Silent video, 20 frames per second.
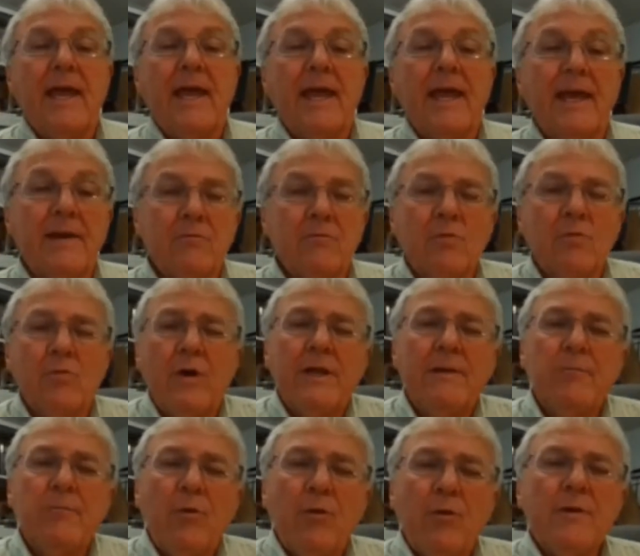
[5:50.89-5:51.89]
And
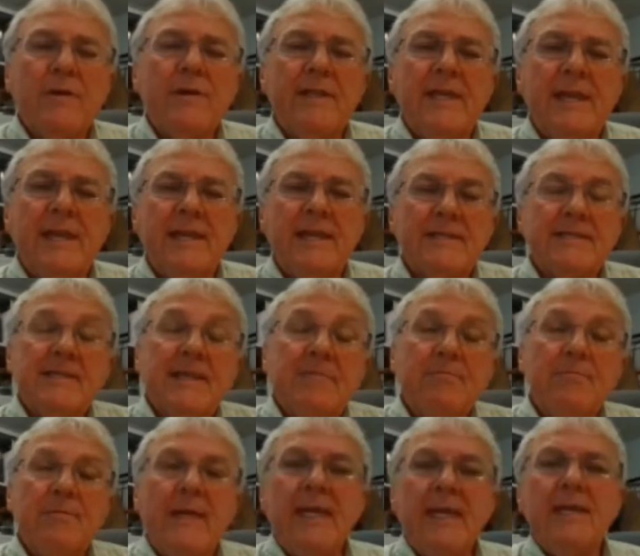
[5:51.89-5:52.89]
one important thing is
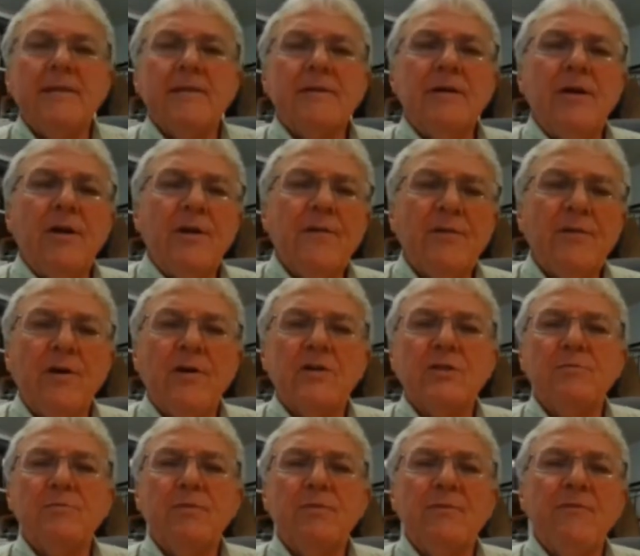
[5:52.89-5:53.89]
that many of the
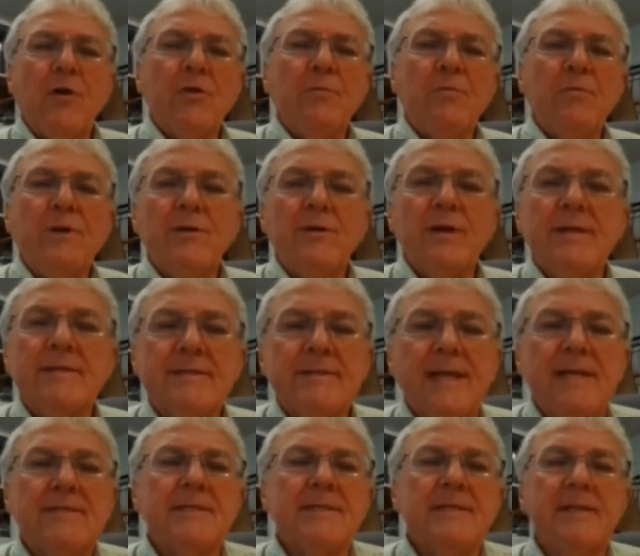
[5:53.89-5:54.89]
cultivars are photoperiod
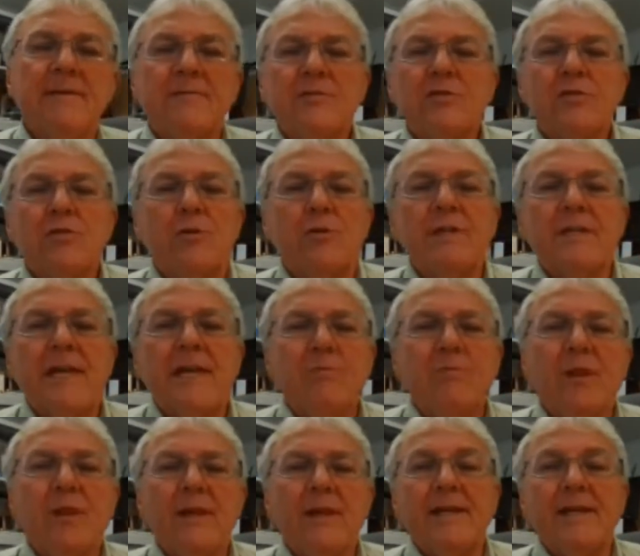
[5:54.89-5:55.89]
sensitive short day
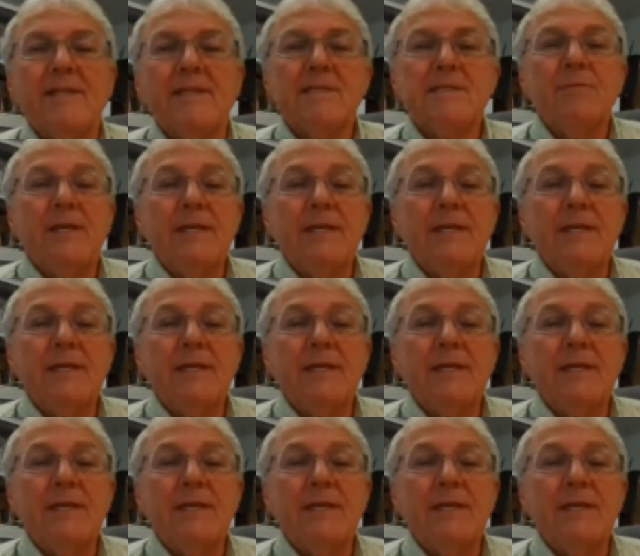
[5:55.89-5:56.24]
plants,